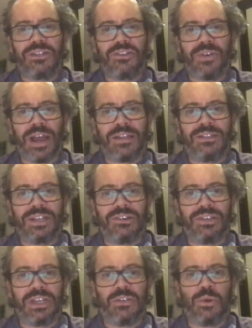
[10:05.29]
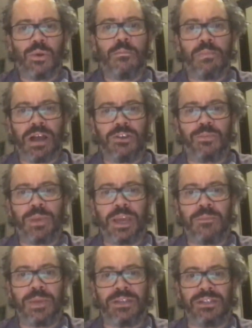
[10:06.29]
transition into a much
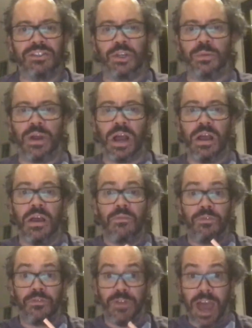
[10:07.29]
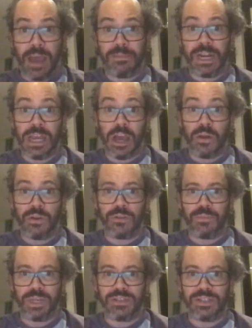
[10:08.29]
bigger business? You were a
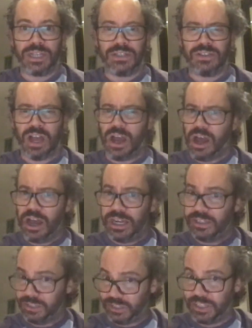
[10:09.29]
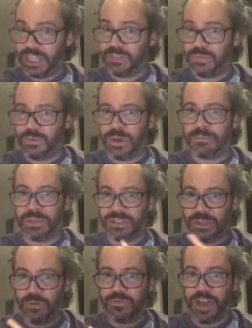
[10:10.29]
family-owned business, highly successful one, but
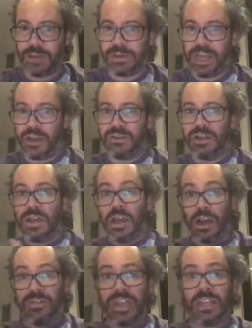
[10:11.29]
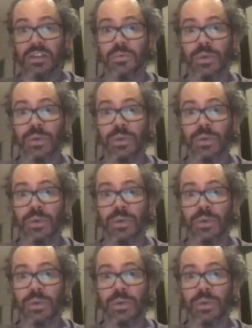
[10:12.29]
still family-owned, and then you went